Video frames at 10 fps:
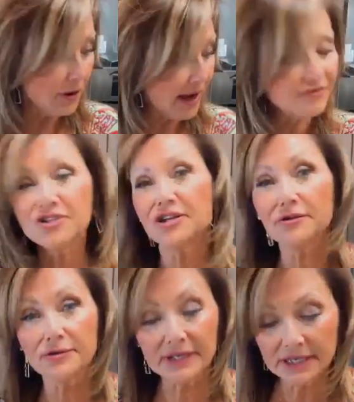if you have
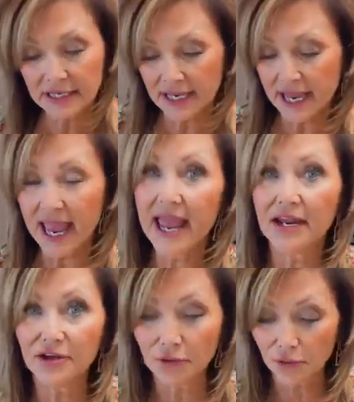children
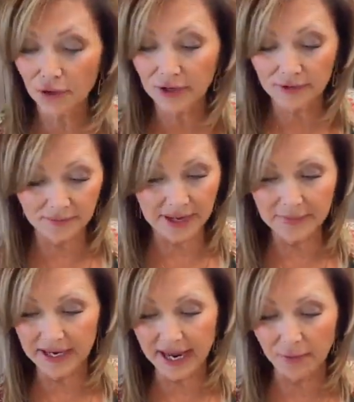and you're
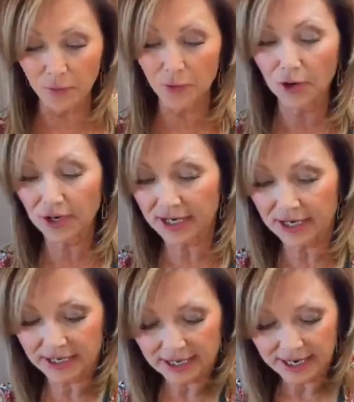maybe at
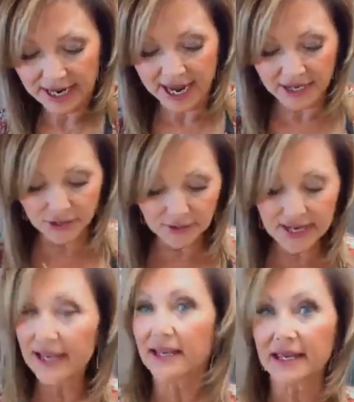work and
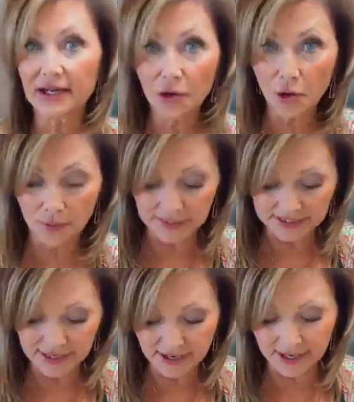you can't get
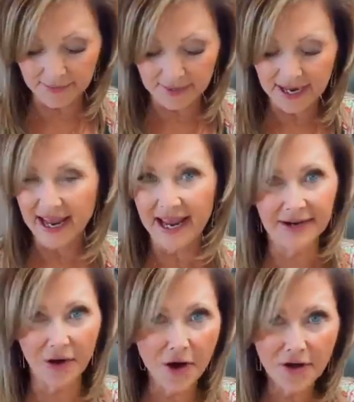home in time
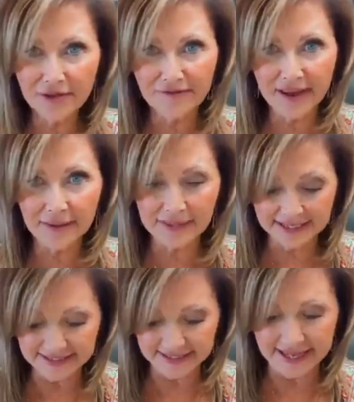and all the
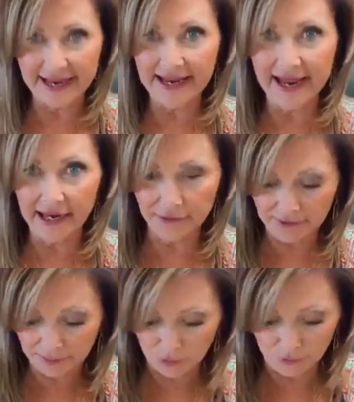family's in that
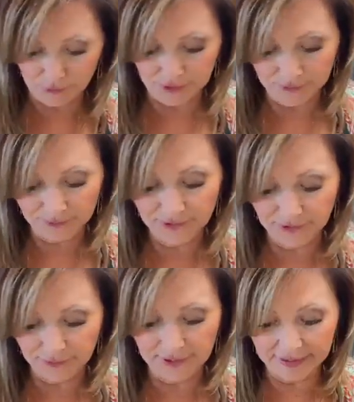hangry mode.
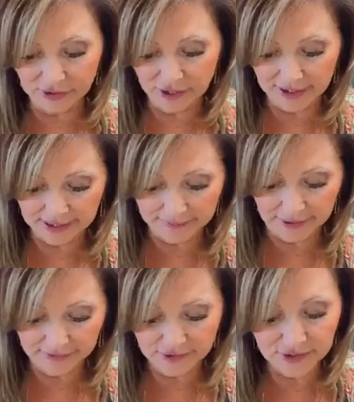You know what I'm
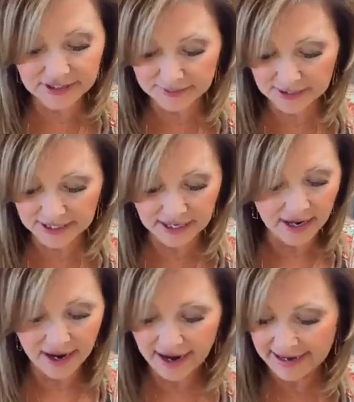talking about. Trust
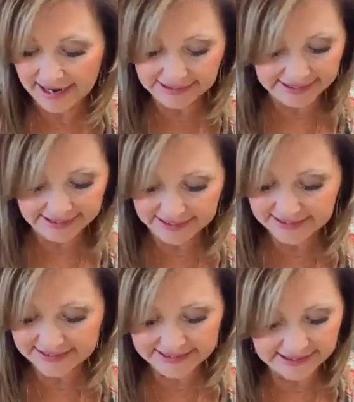me, I had
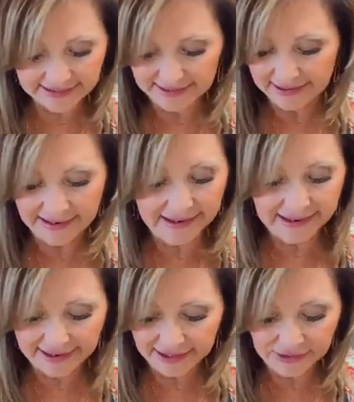kids.
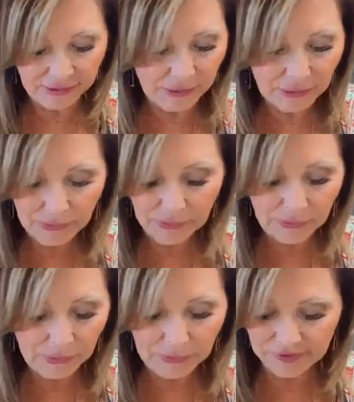I
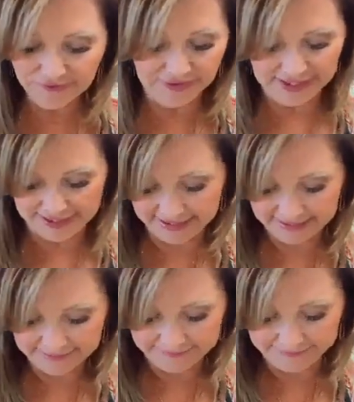know the
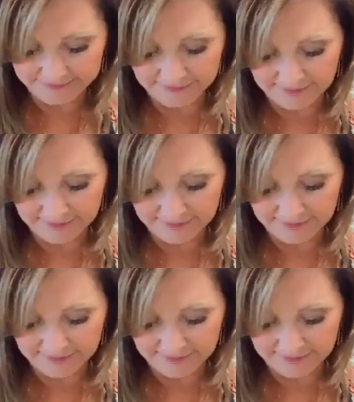feeling.